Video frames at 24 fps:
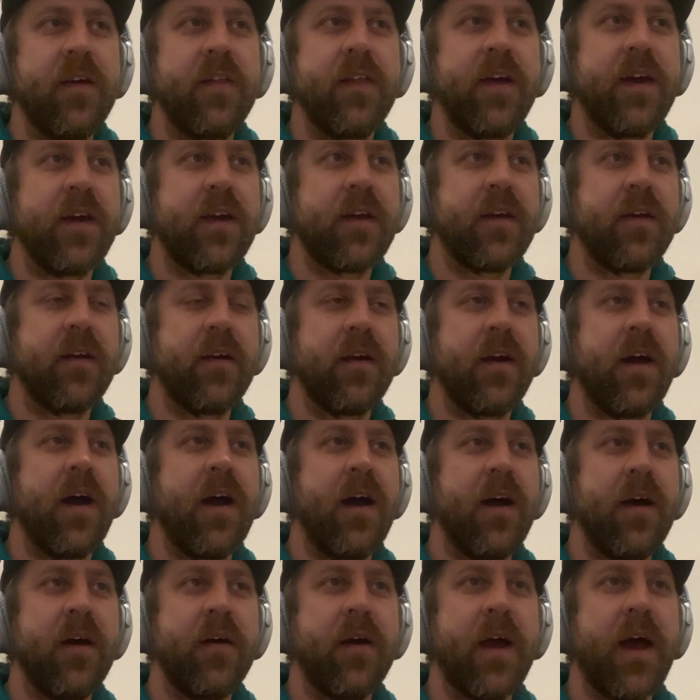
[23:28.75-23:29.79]
like
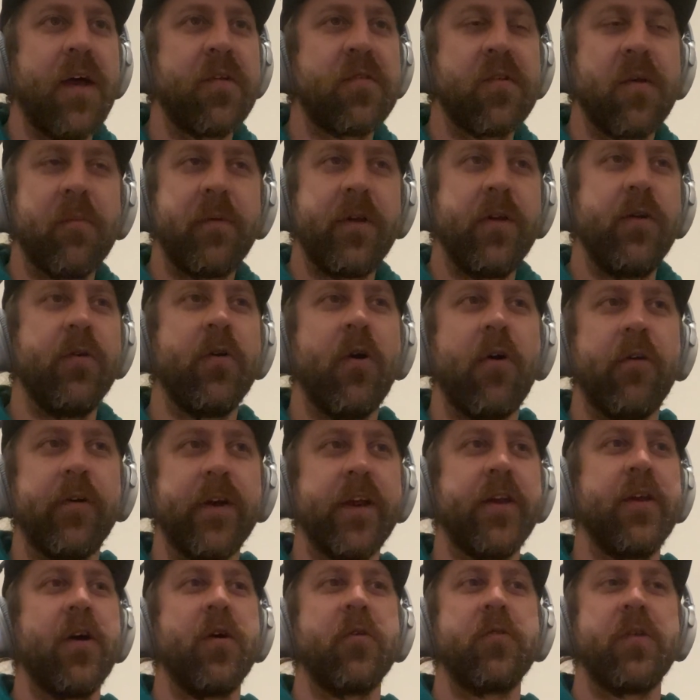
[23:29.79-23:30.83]
as somebody who already
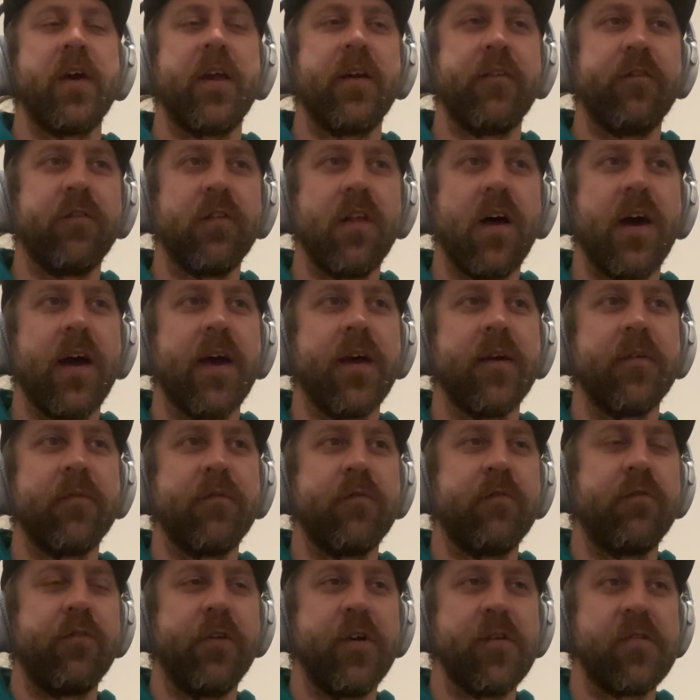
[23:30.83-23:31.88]
knows how to fly
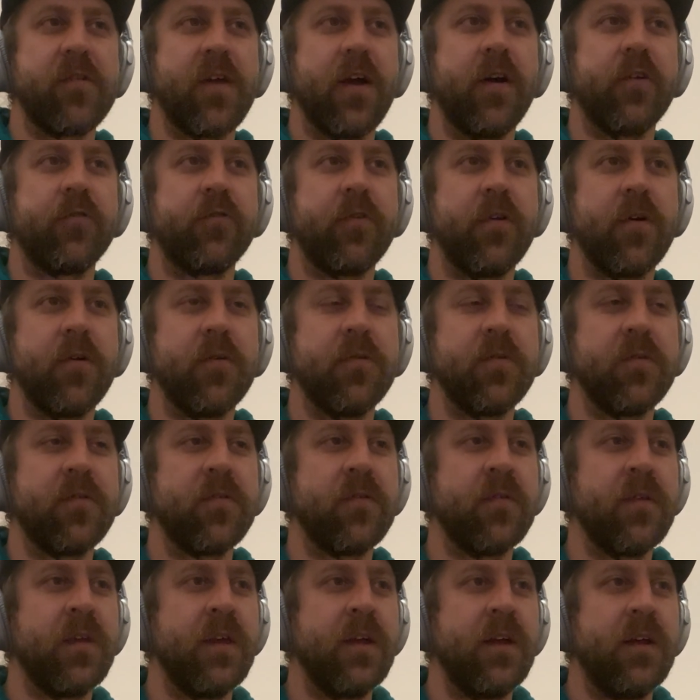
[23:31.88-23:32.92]
freestyle drones
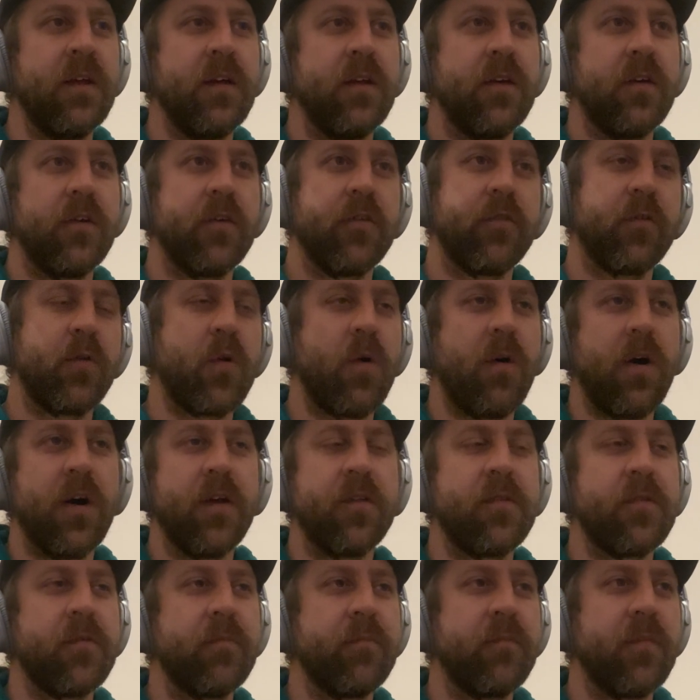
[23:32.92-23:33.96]
or
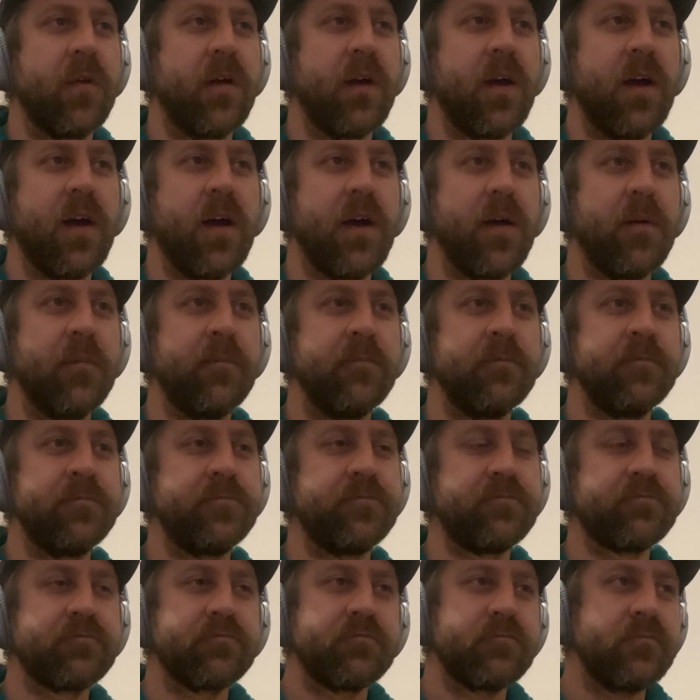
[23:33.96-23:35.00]
quads,
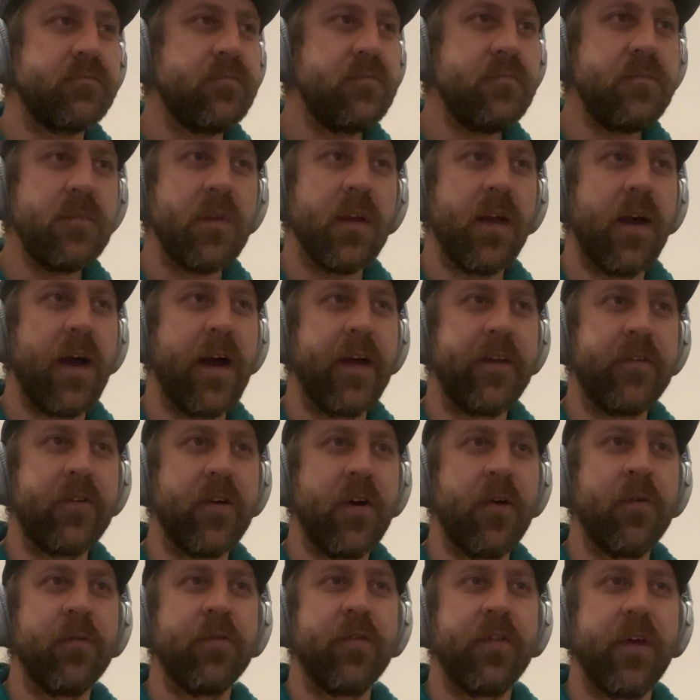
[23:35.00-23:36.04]
I
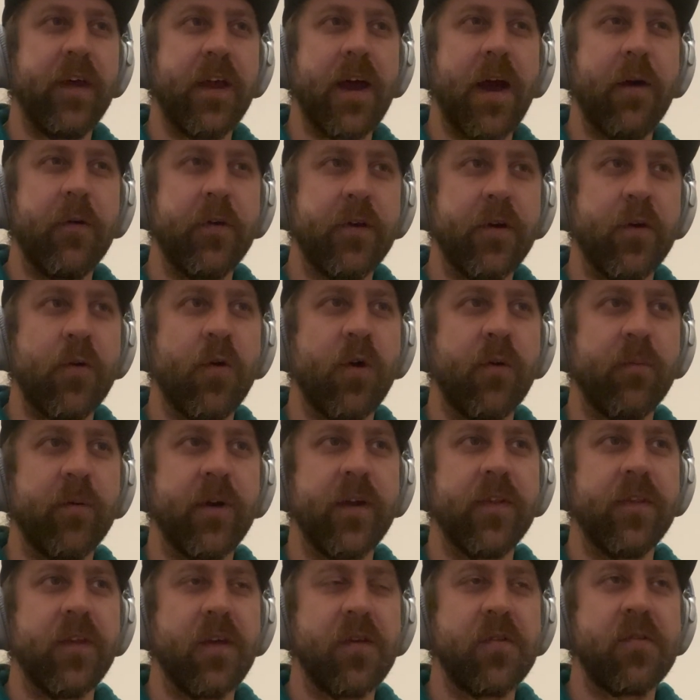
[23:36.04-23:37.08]
don't think I would
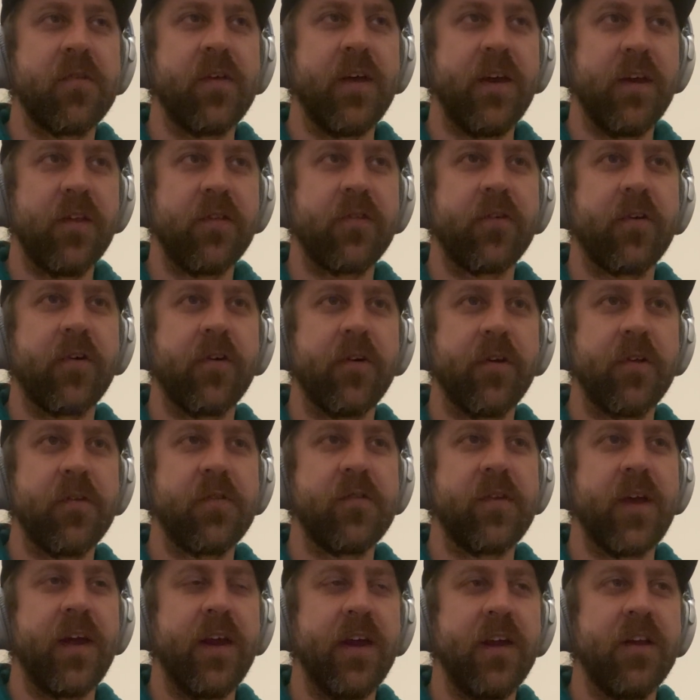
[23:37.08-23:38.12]
incorporate this in its current
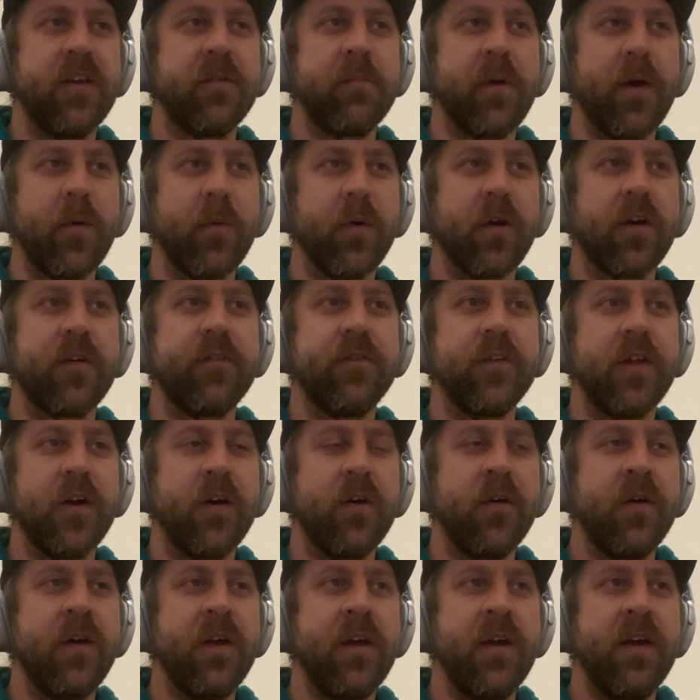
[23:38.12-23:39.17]
state into my
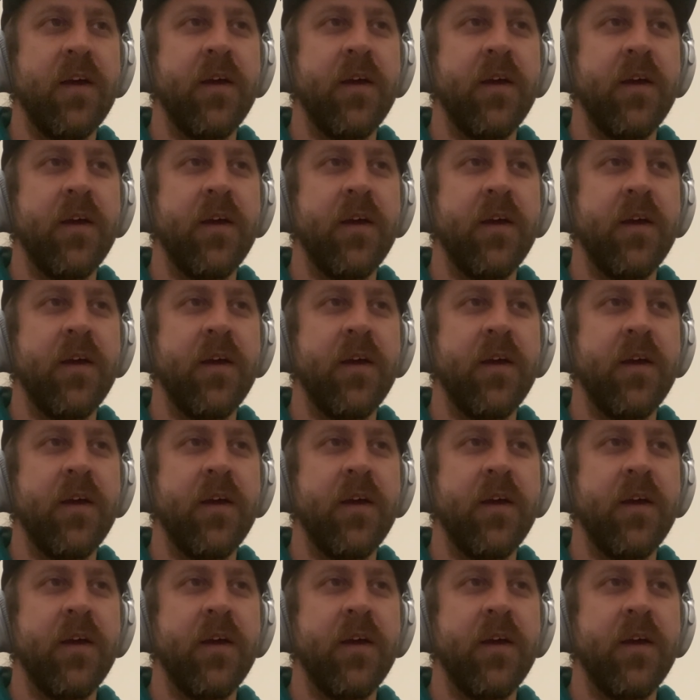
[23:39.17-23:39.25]
workflow.